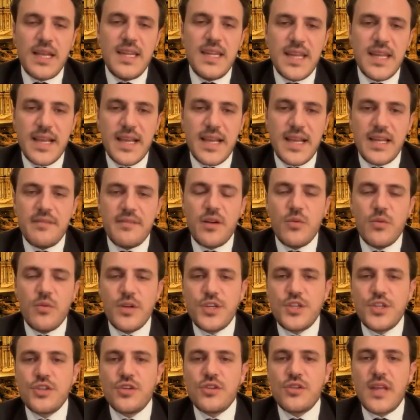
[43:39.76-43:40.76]
clinical
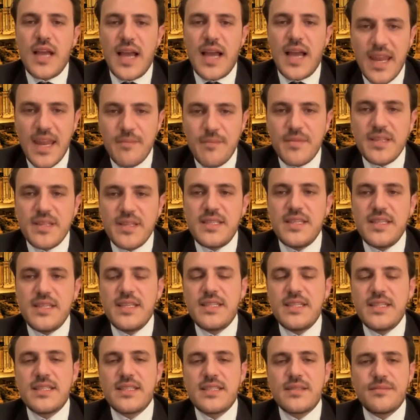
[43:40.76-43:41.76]
evaluation
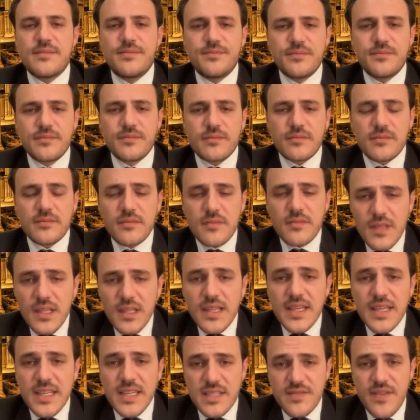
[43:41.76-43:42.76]
anamnesis
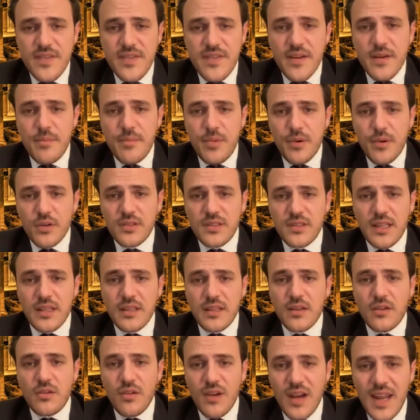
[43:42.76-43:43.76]
is very
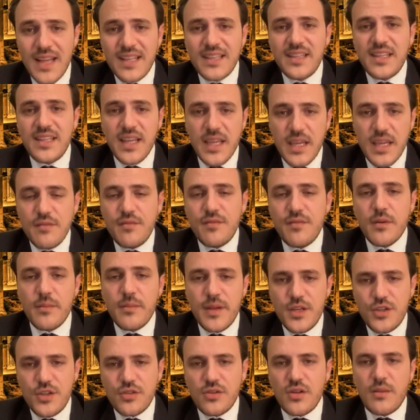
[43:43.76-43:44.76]
important, collecting
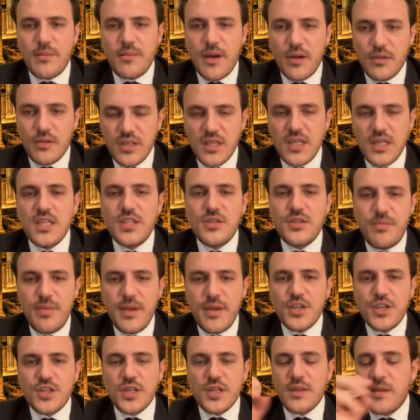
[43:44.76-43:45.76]
information about each
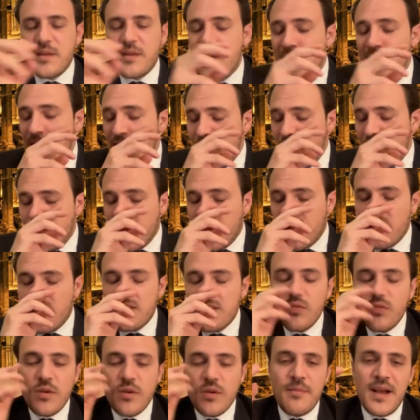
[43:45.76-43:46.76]
patient,
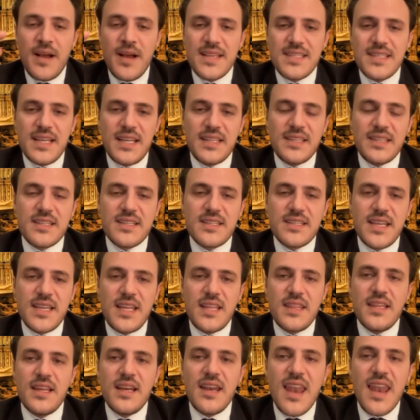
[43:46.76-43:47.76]
because we must
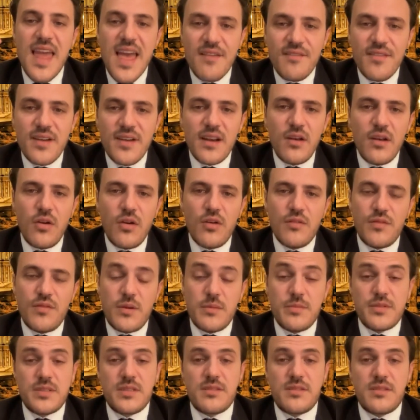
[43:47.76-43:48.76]
understand the level of
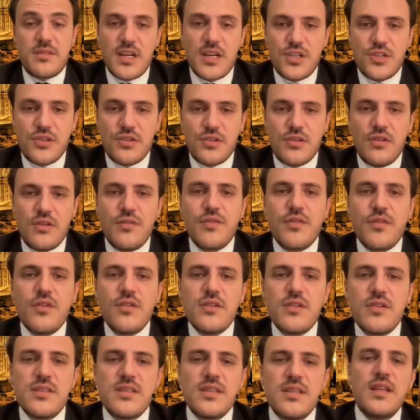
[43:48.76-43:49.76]
obstruction. Of
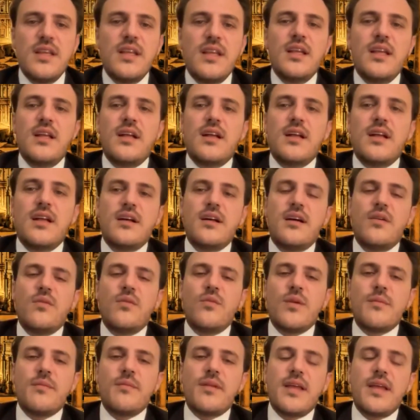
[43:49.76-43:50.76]
course, uh,
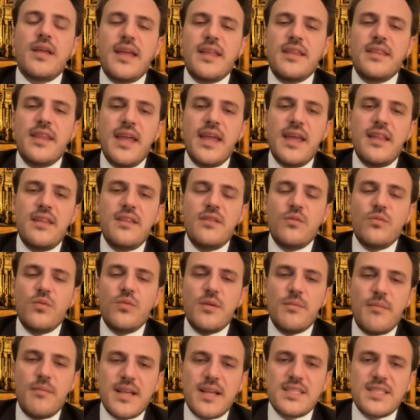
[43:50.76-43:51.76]
we, and then
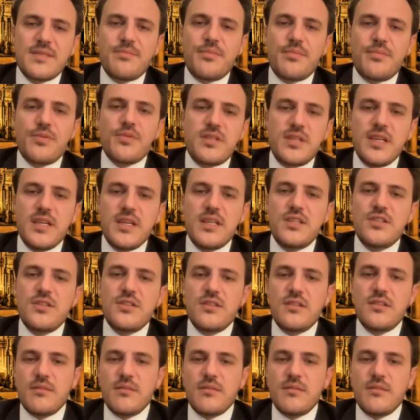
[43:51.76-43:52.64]
we must proceed